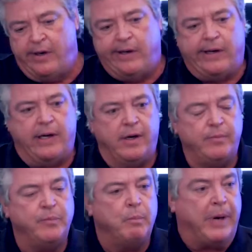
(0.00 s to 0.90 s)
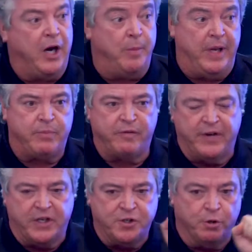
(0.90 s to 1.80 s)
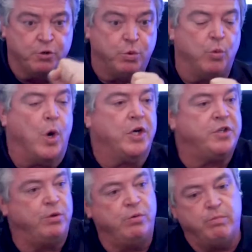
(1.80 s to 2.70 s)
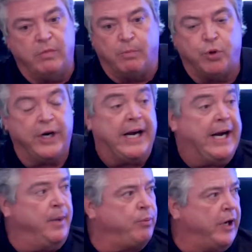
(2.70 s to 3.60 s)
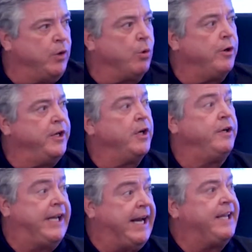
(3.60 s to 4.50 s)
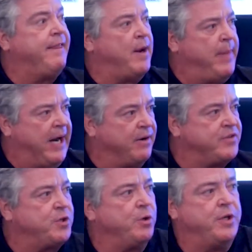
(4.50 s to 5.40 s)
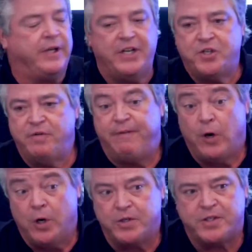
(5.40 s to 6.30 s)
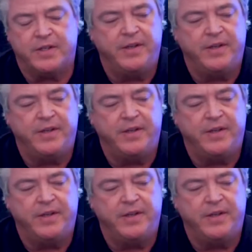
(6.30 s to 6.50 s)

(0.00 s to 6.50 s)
biomed professionals would want to put a high priority on getting them out of circulation first.